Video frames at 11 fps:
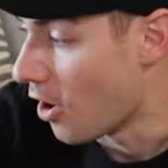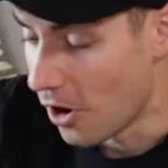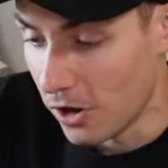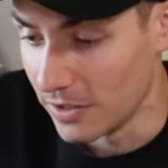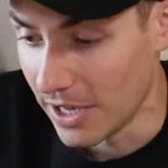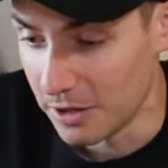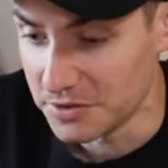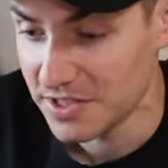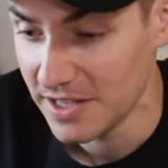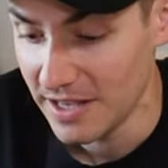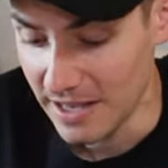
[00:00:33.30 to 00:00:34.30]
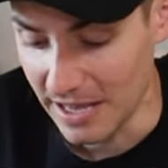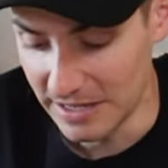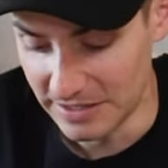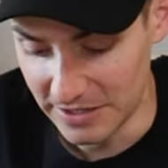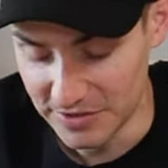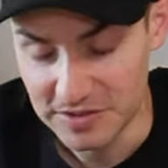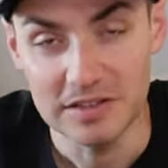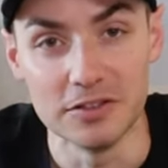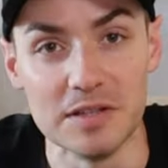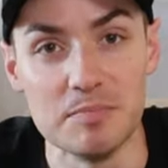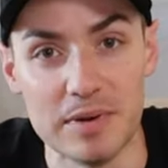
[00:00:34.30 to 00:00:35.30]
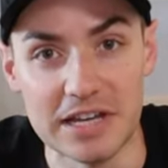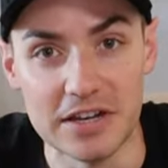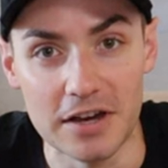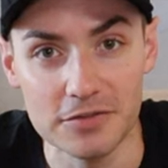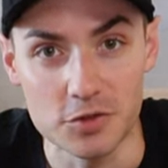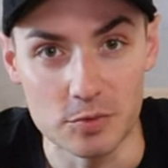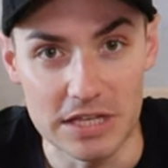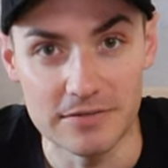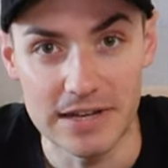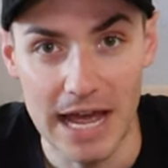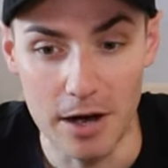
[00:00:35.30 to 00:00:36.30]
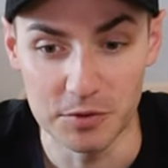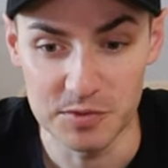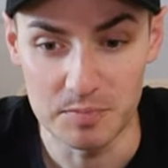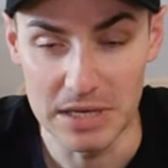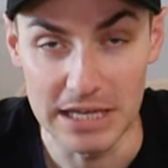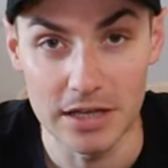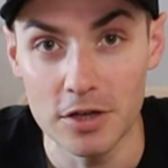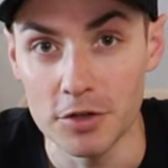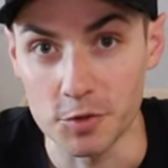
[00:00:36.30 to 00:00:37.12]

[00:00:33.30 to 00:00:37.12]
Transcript: all out, and it is clearly big enough to even house me.